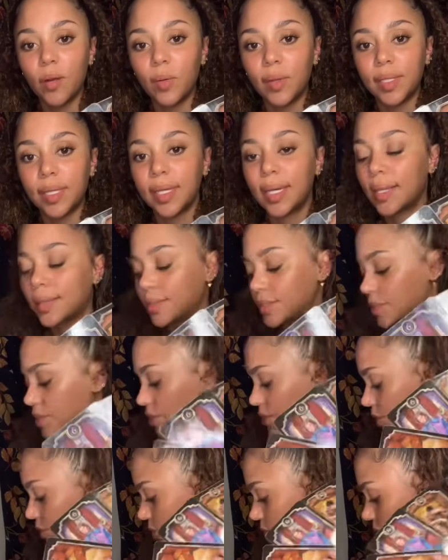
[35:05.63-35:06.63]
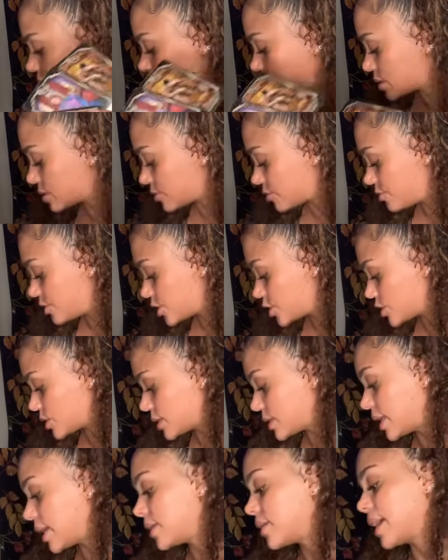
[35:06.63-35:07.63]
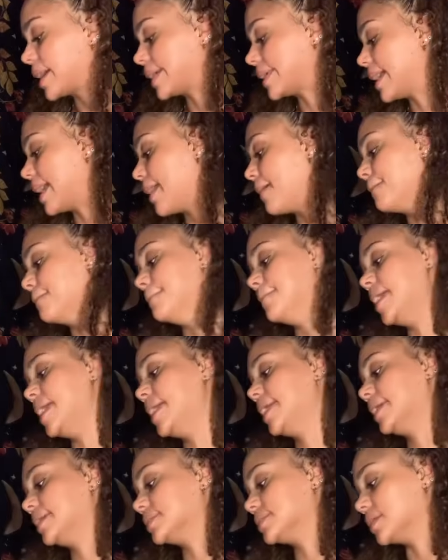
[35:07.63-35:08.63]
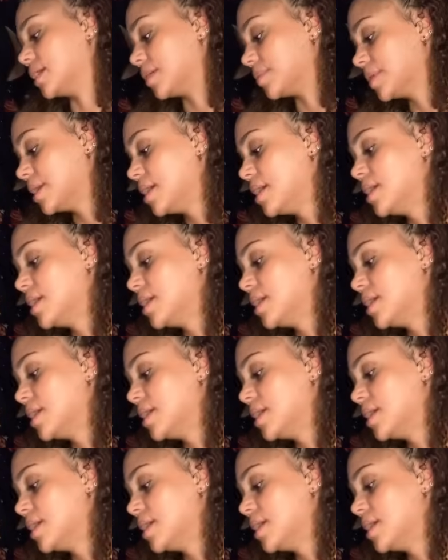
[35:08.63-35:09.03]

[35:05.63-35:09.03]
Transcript: when they get this news. It's an official letter. I can't make it up.